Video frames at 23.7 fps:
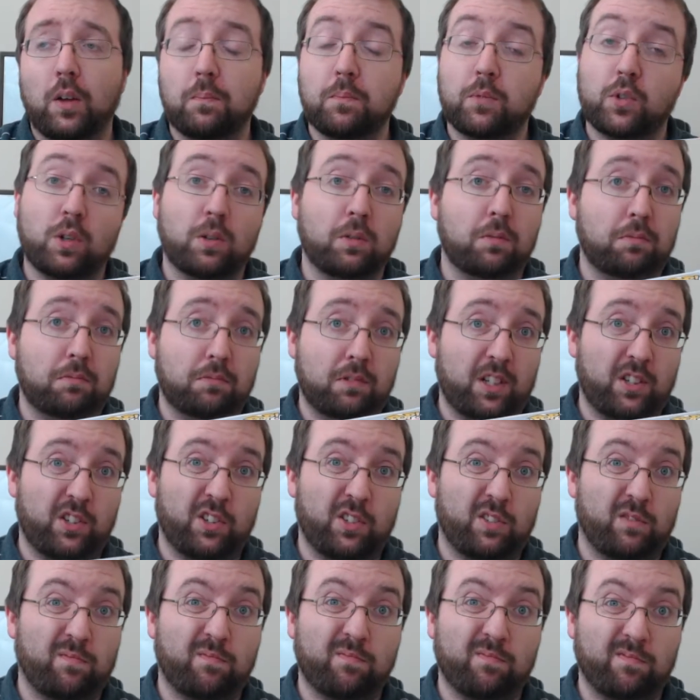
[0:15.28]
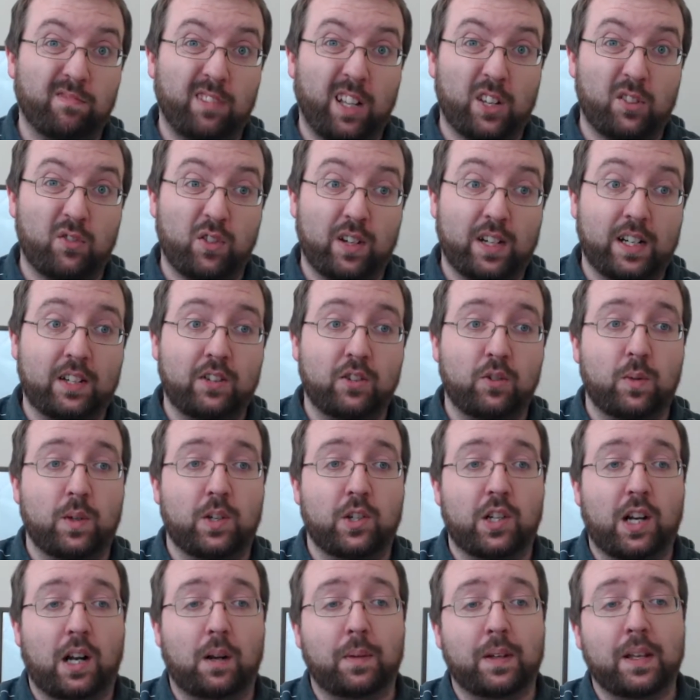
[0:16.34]
So let's just get straight into it,
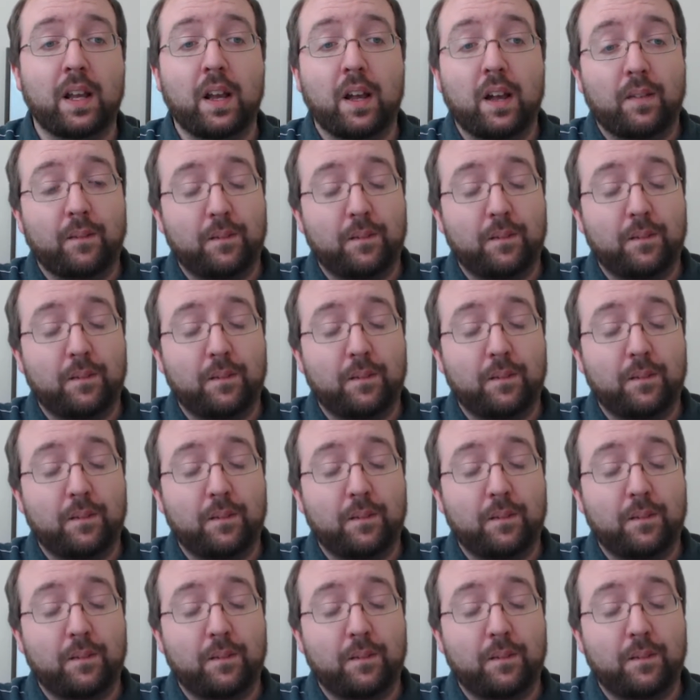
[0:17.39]
shall we?